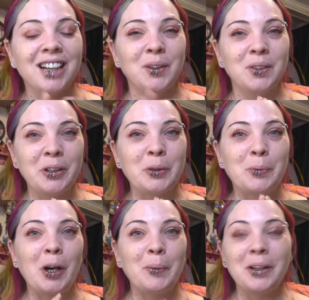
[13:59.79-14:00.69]
I will load a
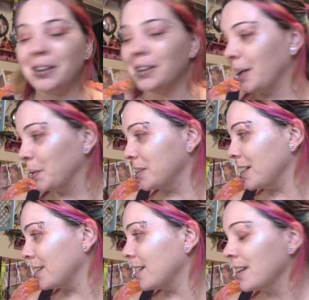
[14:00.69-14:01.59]
bobbin, I will
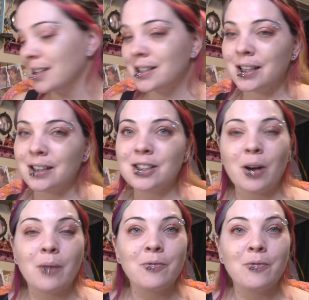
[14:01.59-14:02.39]
take said scrap